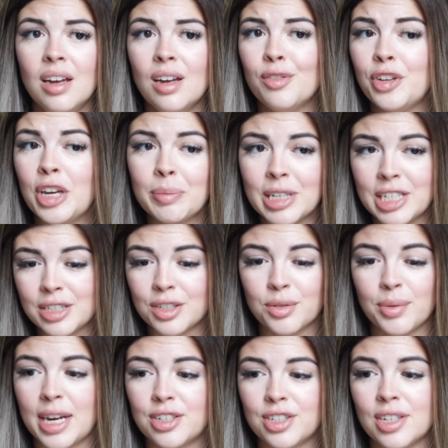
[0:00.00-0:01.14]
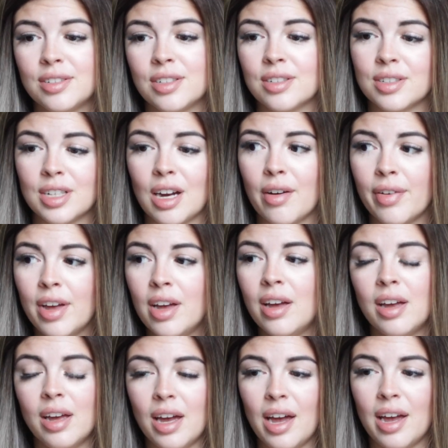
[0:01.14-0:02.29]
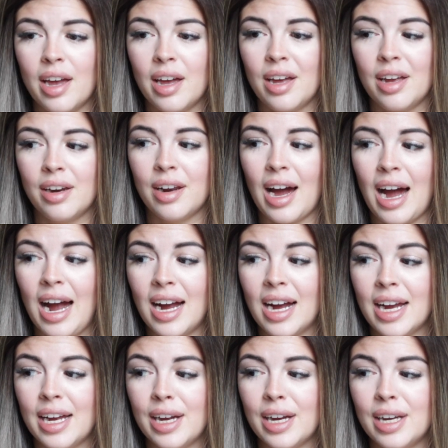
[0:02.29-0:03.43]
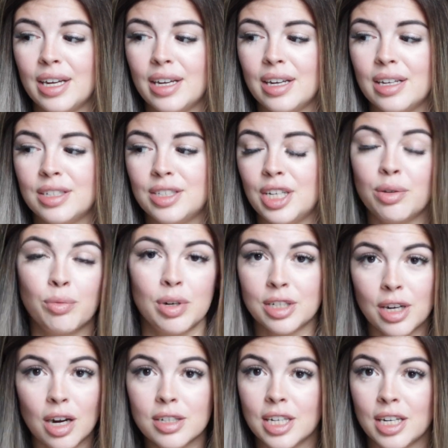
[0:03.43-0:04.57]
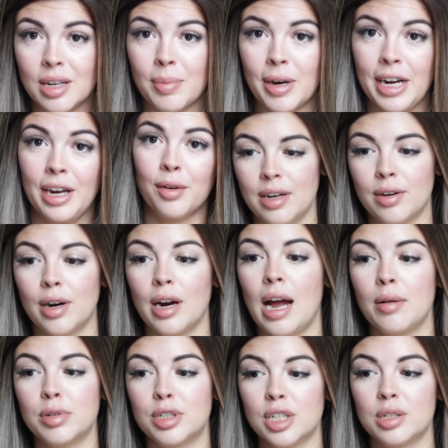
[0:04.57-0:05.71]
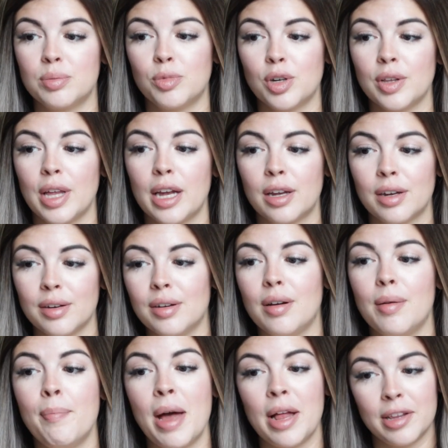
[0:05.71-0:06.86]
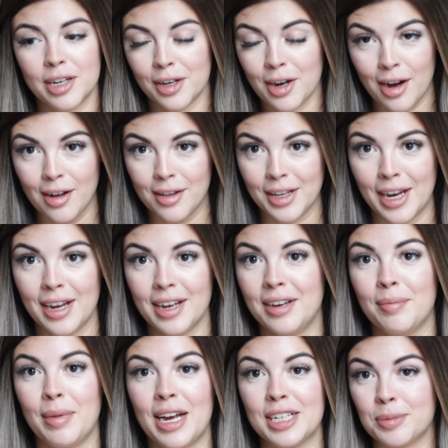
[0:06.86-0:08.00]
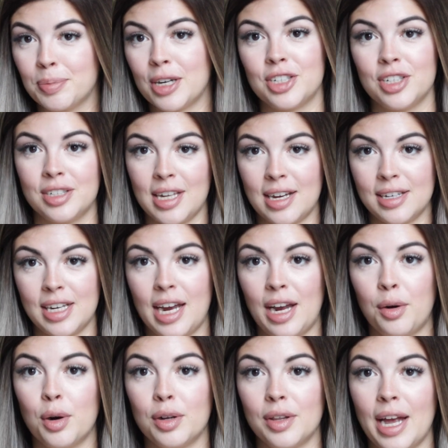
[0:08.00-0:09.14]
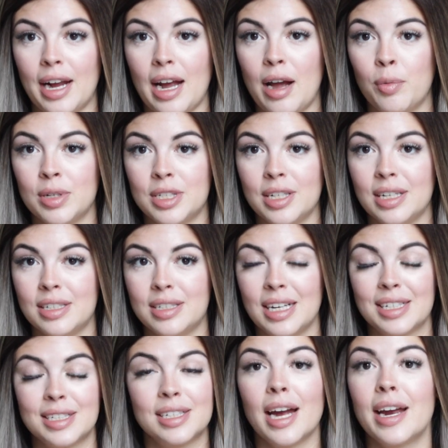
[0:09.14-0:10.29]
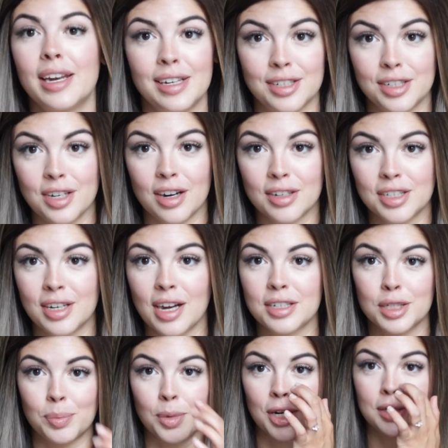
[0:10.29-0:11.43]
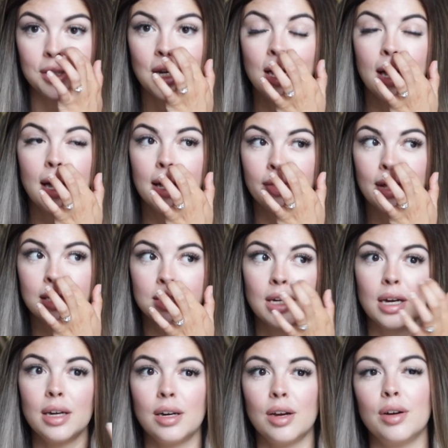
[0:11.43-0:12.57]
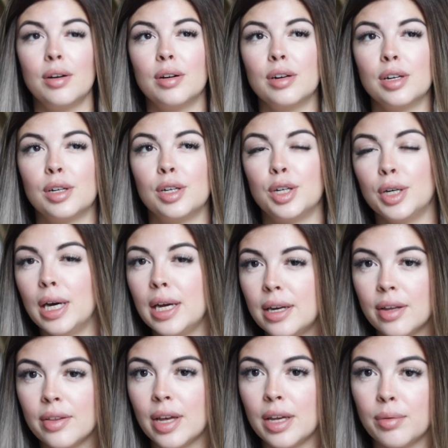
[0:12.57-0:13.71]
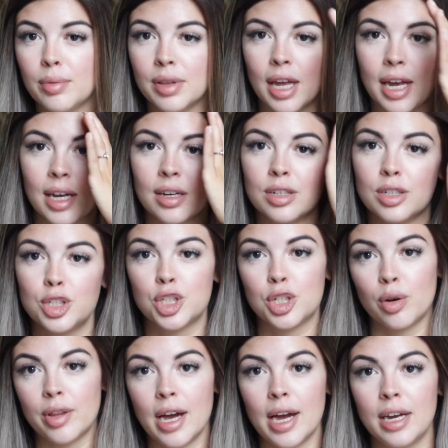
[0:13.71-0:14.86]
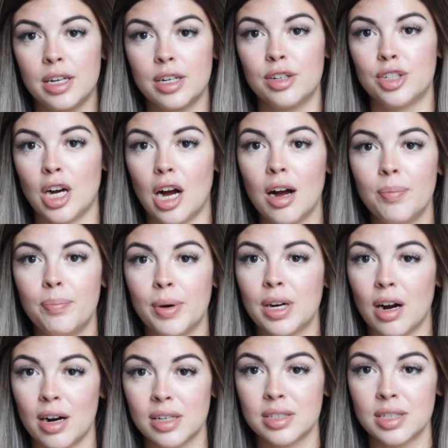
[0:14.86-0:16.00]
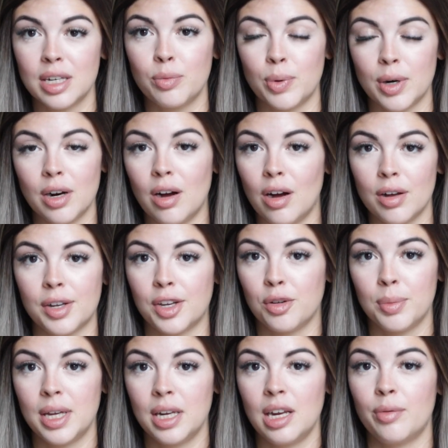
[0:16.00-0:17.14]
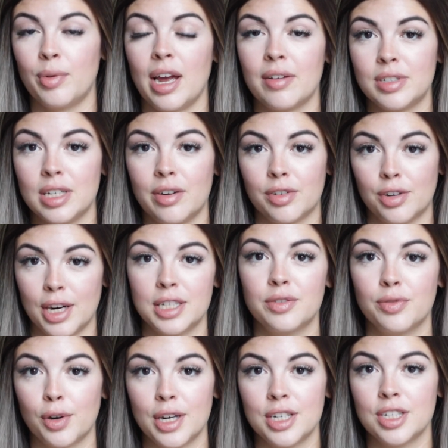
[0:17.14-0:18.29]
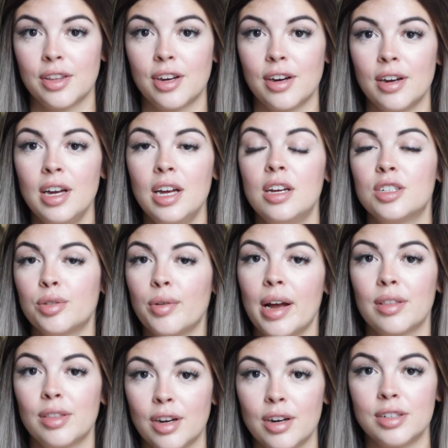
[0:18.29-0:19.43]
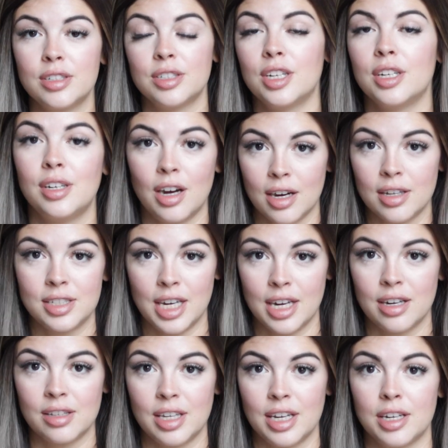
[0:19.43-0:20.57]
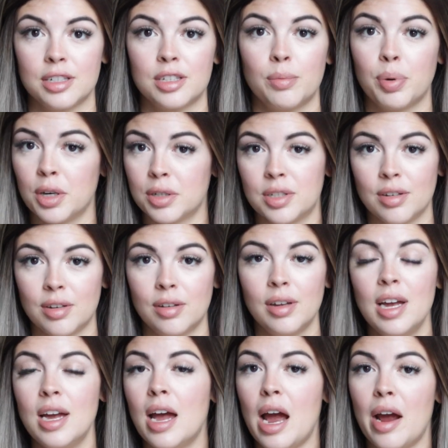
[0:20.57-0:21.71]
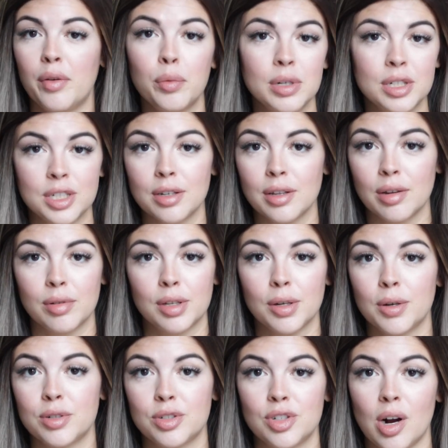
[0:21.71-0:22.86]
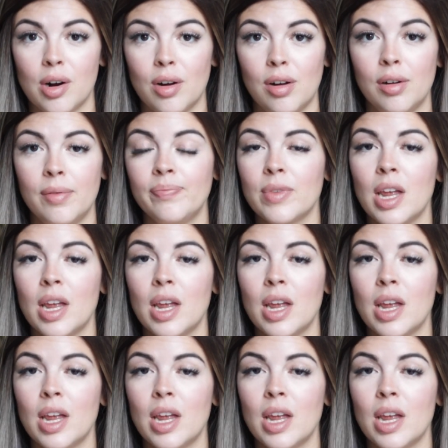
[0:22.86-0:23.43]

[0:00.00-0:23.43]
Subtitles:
family situations and stuff, and I didn't want to talk to anybody, or I was just more like melancholy in my expressions that day, or like I wasn't as excited to talk to customers. And that's not good that you would like show that at your job, but honestly, we're all human and we have to have grace for each other. So I learned to not take things personal. Everyone's dealing with their own struggle.